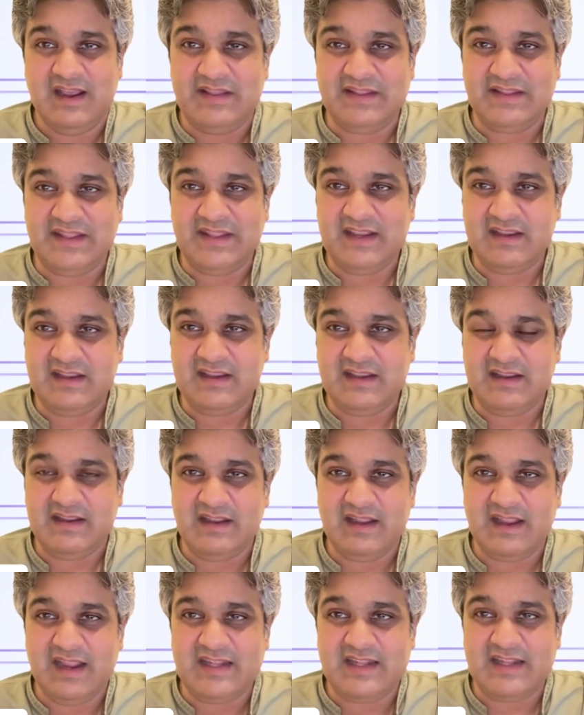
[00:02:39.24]
I think
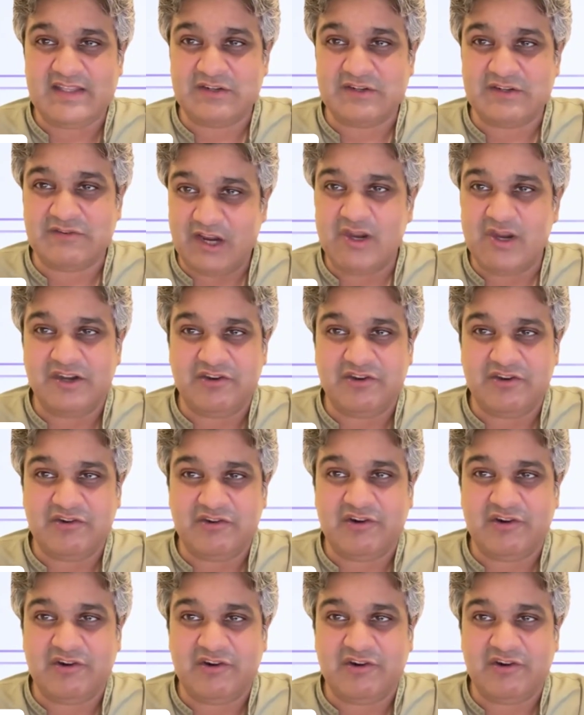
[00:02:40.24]
it's a regulatory
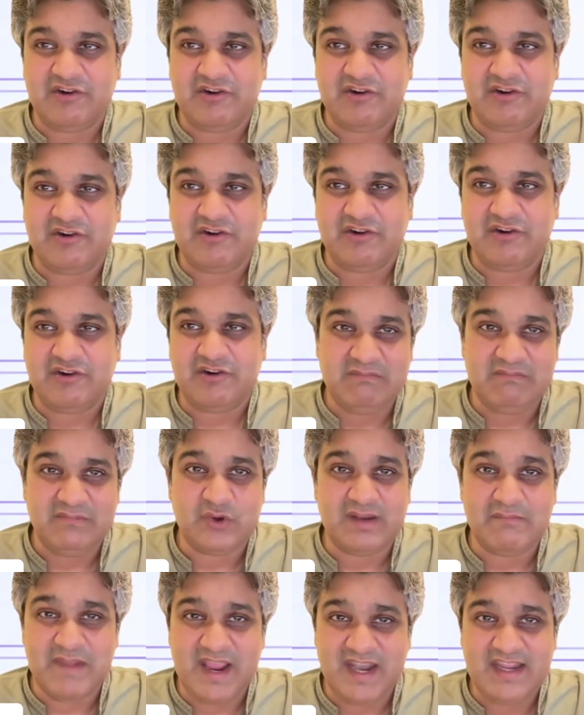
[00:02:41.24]
one as well.
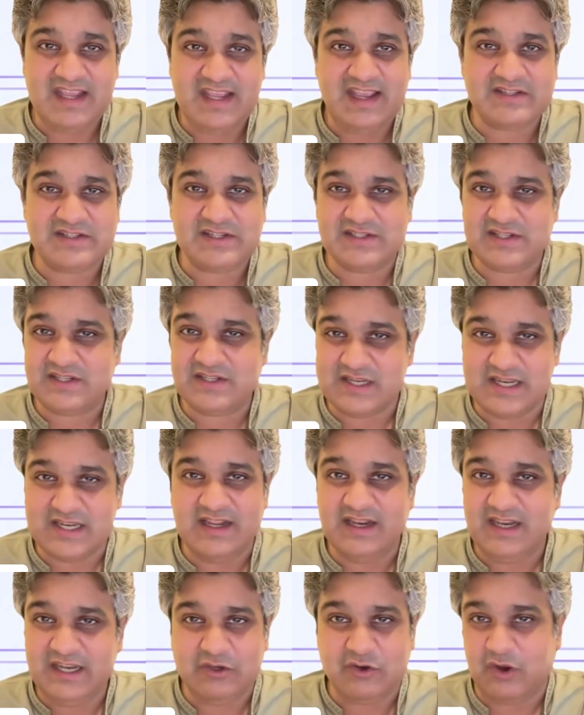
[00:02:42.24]
So, in many cases, it's
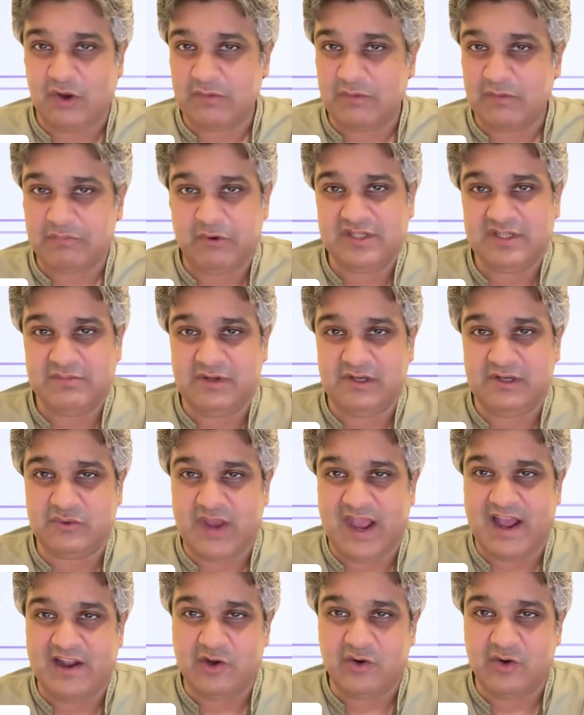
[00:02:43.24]
legally not possible
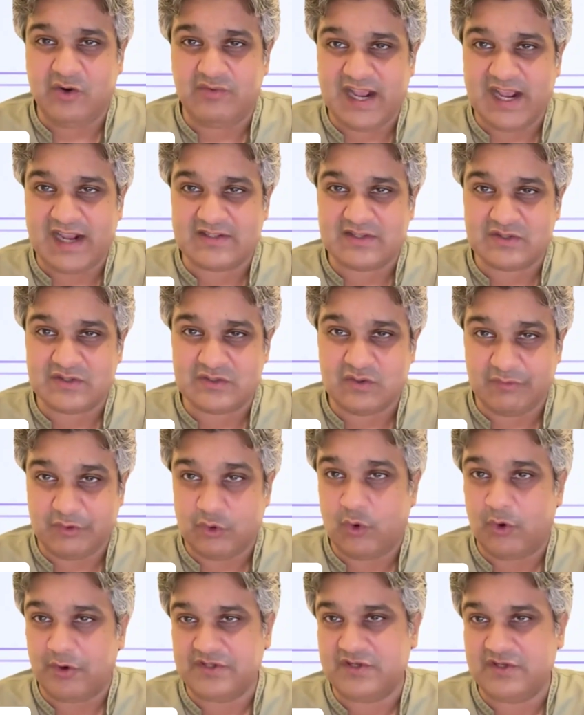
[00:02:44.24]
to hand over access of
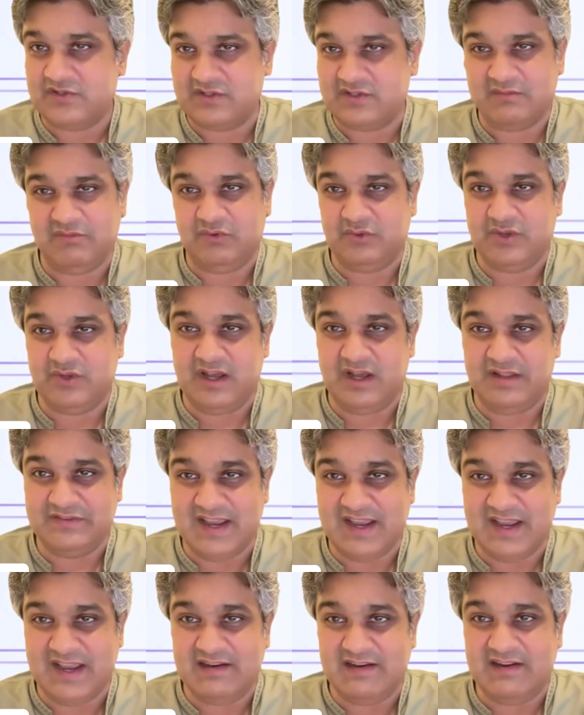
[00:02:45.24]
your system to the other
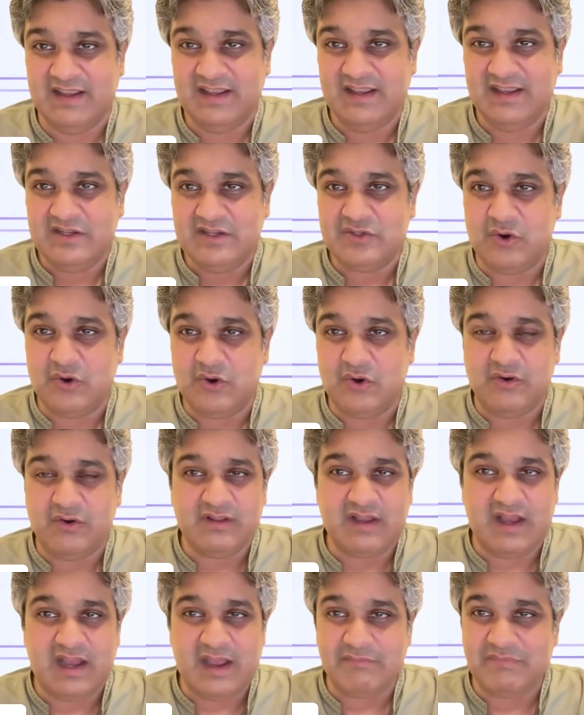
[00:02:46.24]
side.
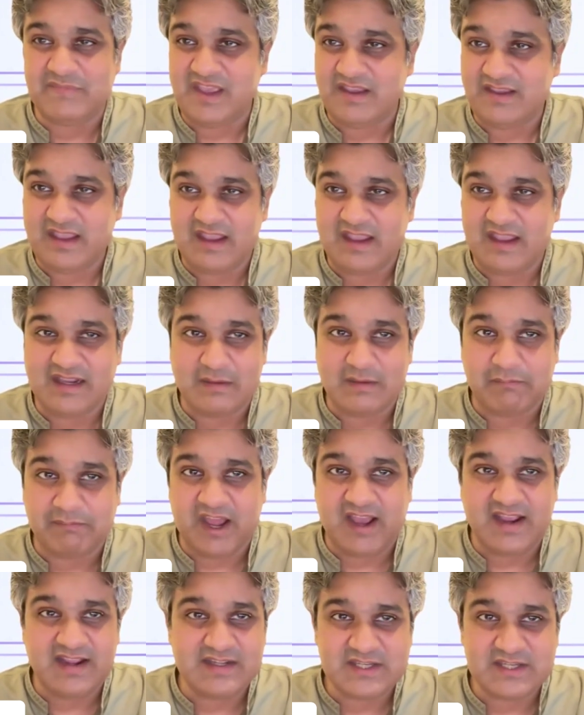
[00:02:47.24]
So, I'm thinking
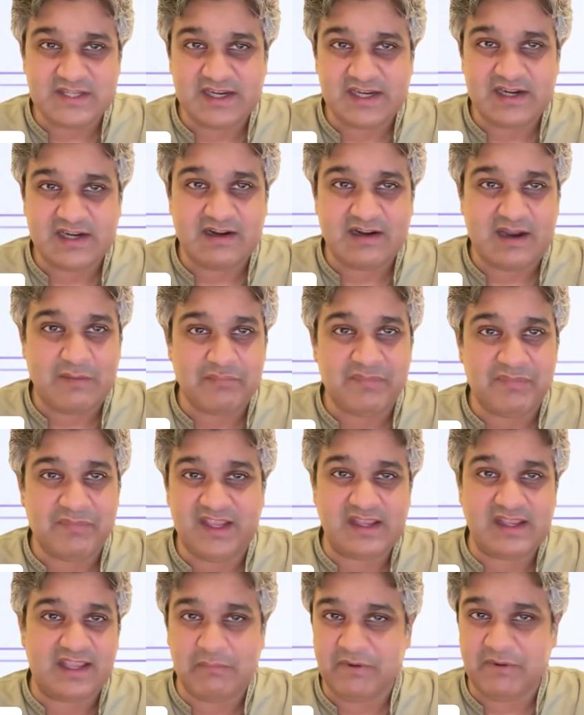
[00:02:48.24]
compliance here, I'm
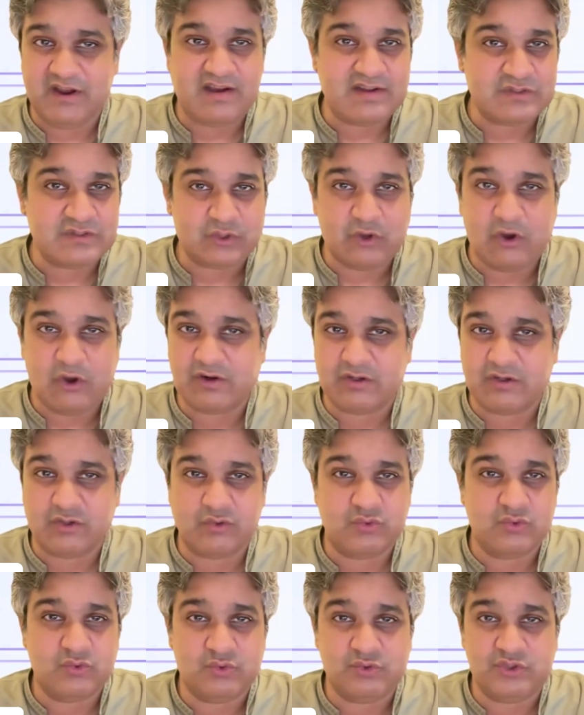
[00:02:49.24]
thinking HIPAA,
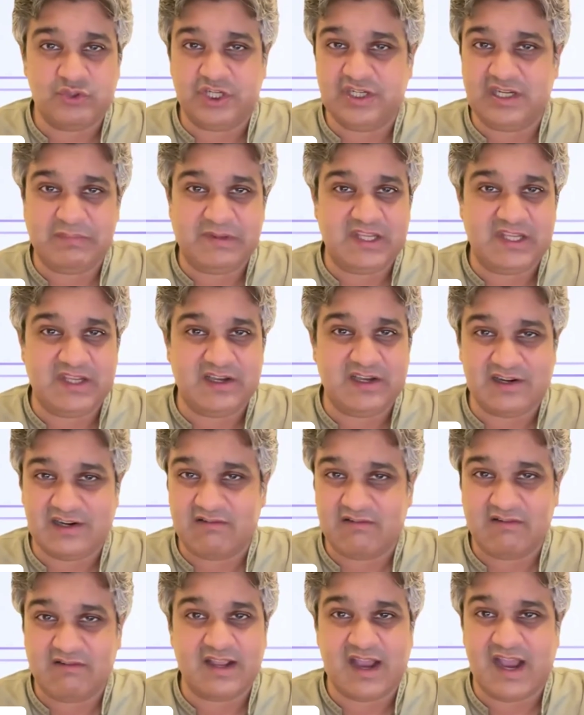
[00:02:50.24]
SOC 2,
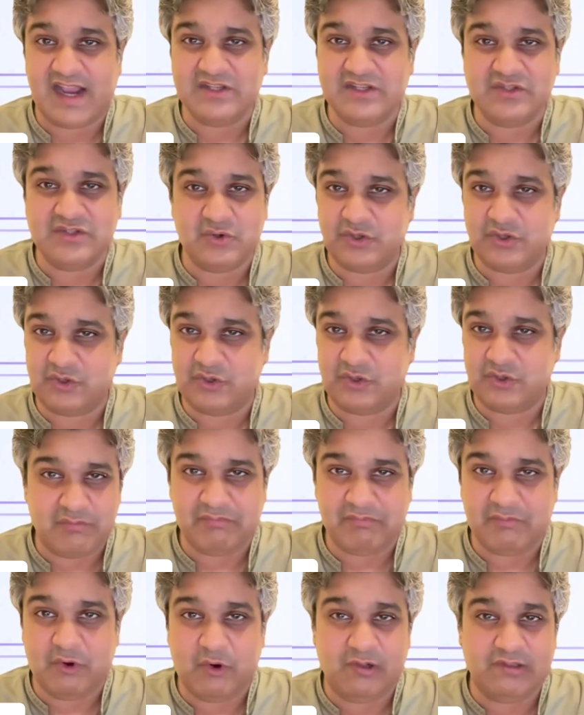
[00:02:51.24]
GDPR,
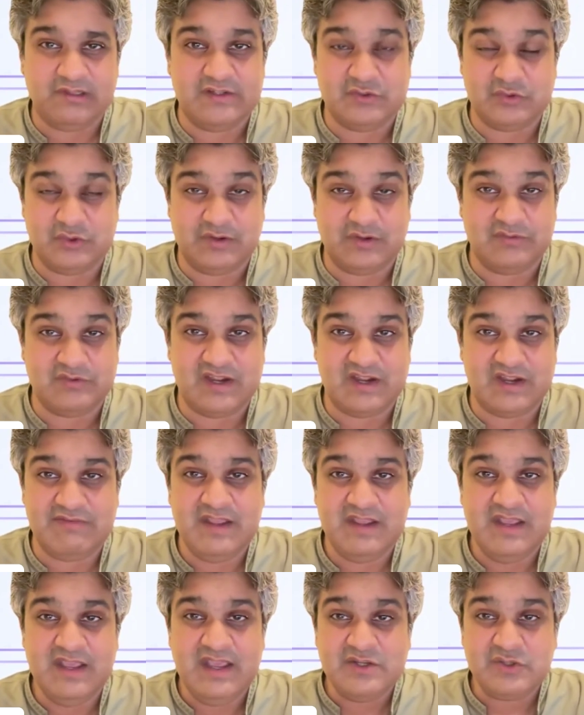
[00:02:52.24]
ISO, all that sort of stuff.